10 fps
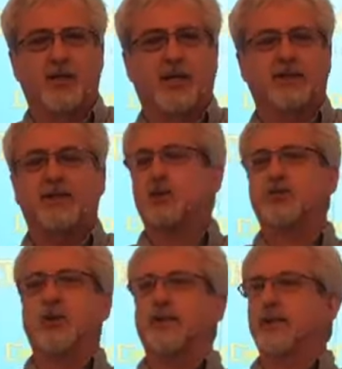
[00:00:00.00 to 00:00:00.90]
And this is
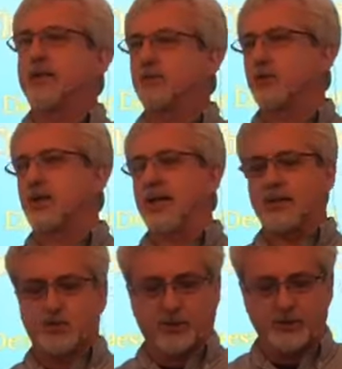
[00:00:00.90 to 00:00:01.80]
what the
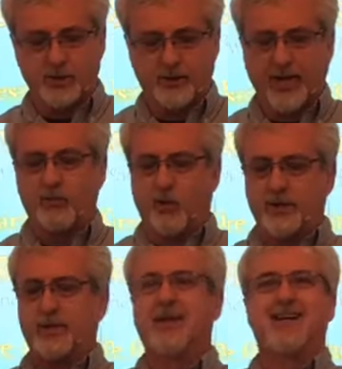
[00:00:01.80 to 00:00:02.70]
Israelites were doing. They
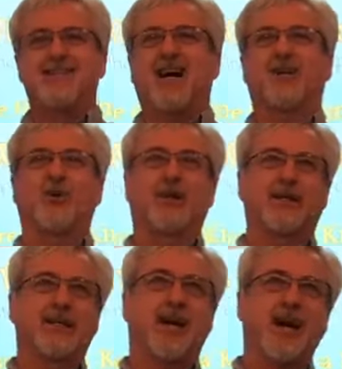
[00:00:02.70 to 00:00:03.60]
wanted not only
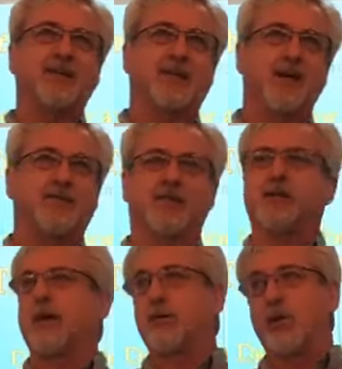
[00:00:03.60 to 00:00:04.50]
God to comfort
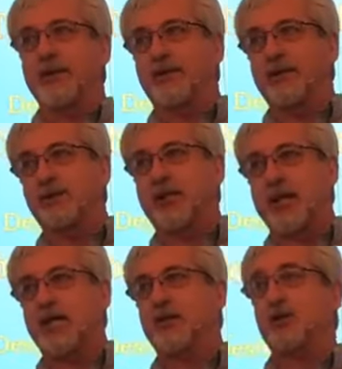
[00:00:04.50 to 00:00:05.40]
them, they wanted this
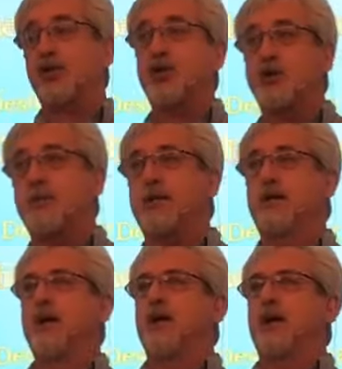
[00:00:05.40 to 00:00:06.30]
king, this human
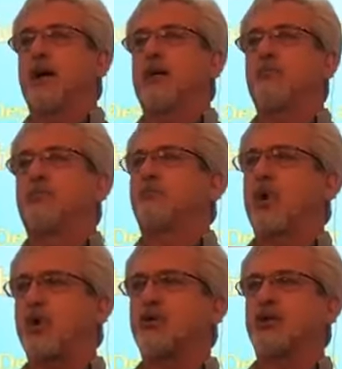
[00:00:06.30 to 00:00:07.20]
uh,
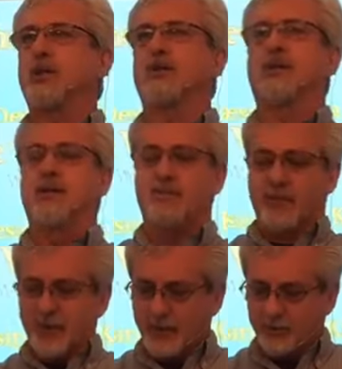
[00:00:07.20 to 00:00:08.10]
person
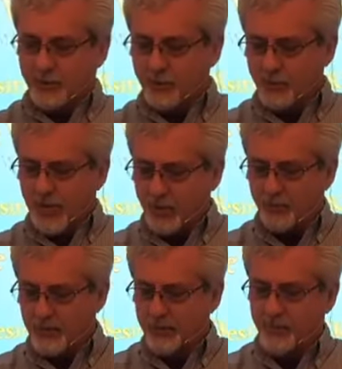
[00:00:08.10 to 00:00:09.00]
uh, to
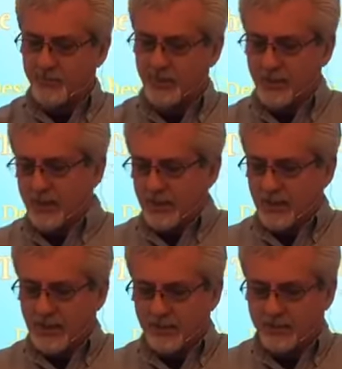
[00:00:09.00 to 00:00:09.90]
help them
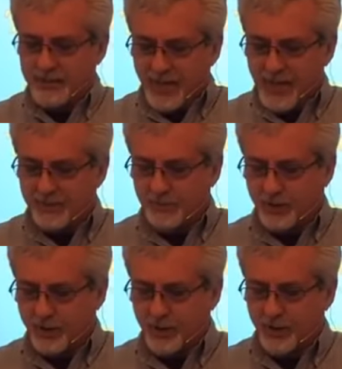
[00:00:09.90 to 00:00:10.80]
uh, to have
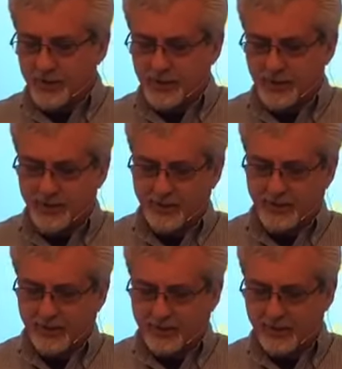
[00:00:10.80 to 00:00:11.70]
security
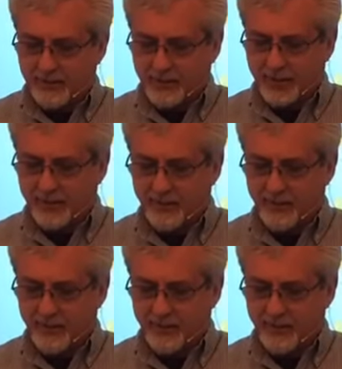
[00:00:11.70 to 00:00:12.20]
in that.